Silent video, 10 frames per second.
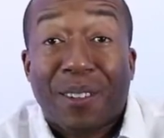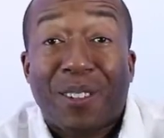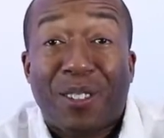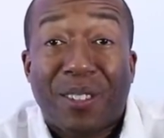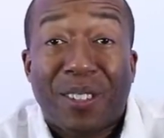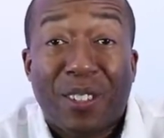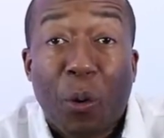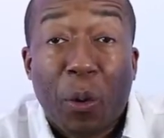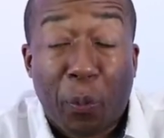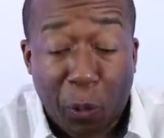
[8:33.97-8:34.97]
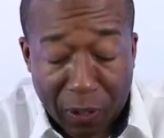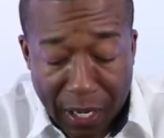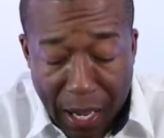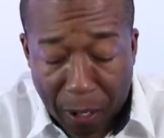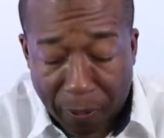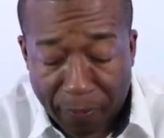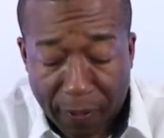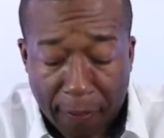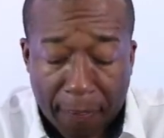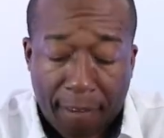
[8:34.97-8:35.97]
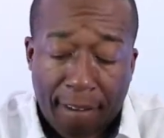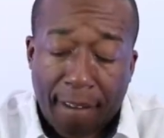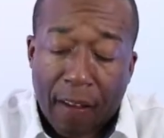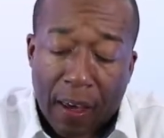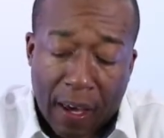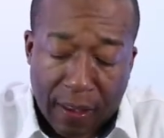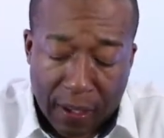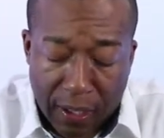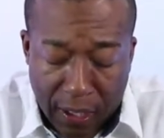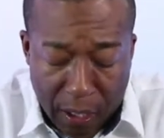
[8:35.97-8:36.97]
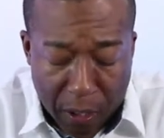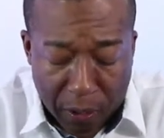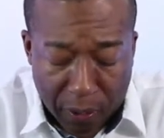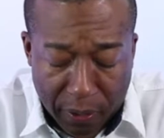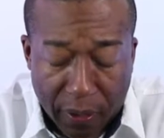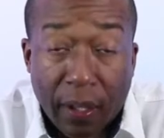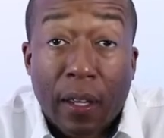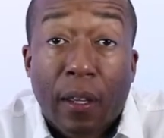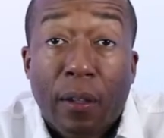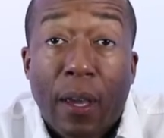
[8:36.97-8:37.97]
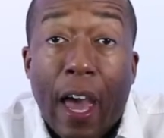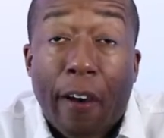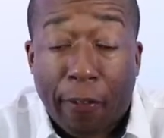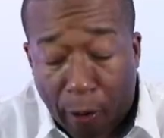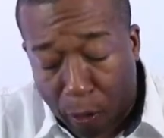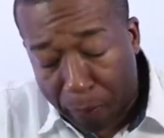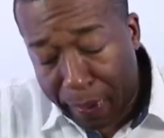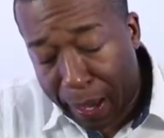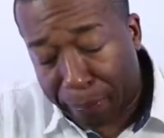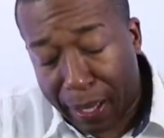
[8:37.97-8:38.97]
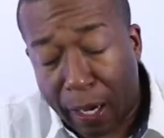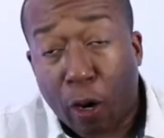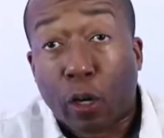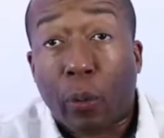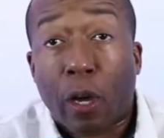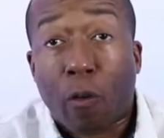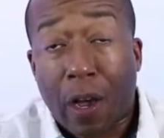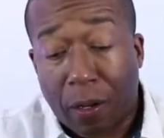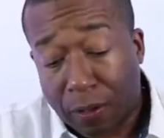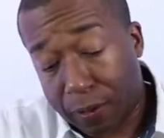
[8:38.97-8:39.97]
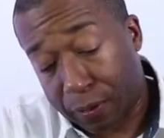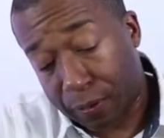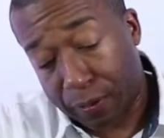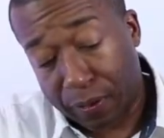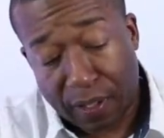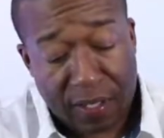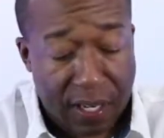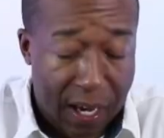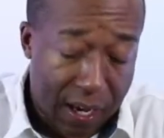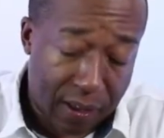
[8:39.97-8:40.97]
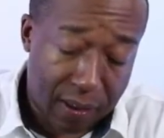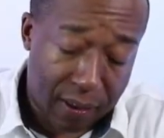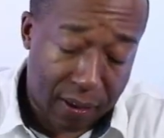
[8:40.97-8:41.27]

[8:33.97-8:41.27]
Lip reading: So we pull it out, and then here you have all matte black all the way around. This side,